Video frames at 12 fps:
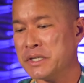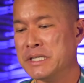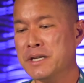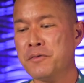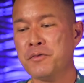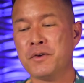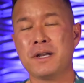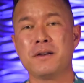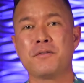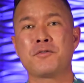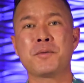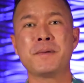are
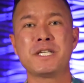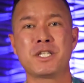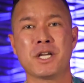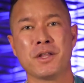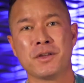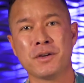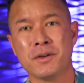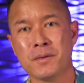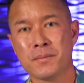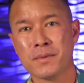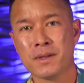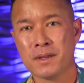different from each other
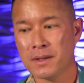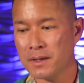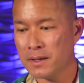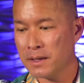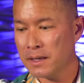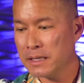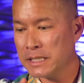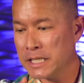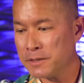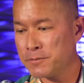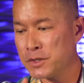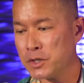
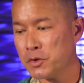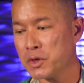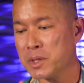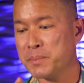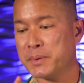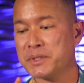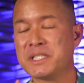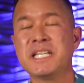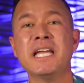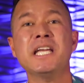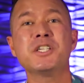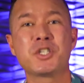gives you the
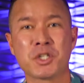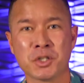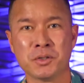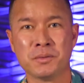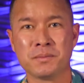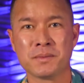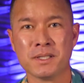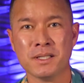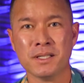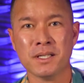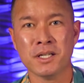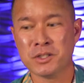potential
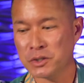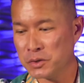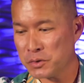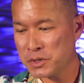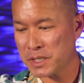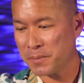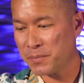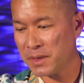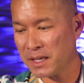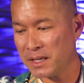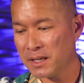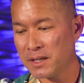to do
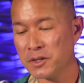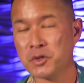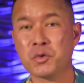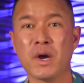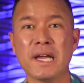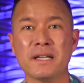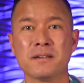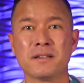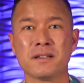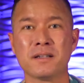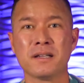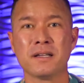something great.
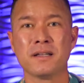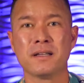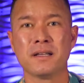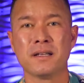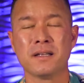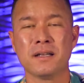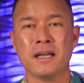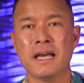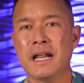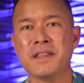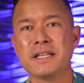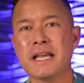
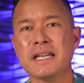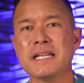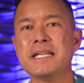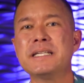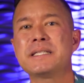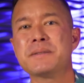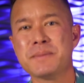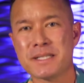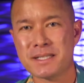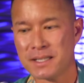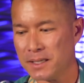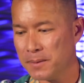And I think that
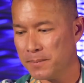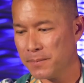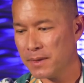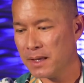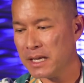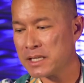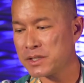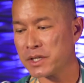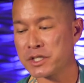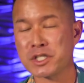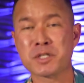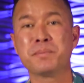intimacy is the
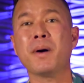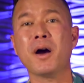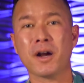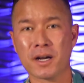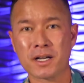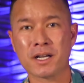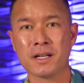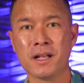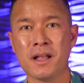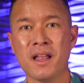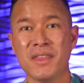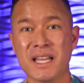spark
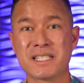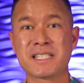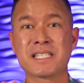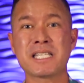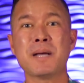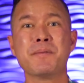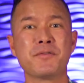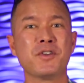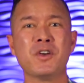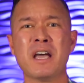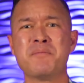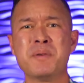that some of
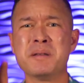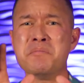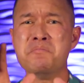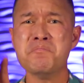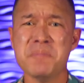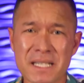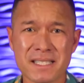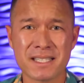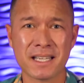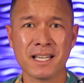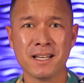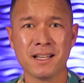you have been
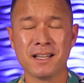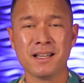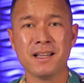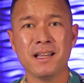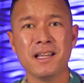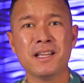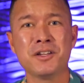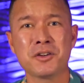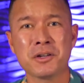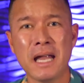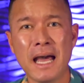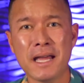missing in
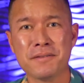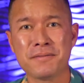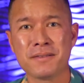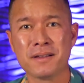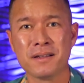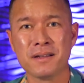your life.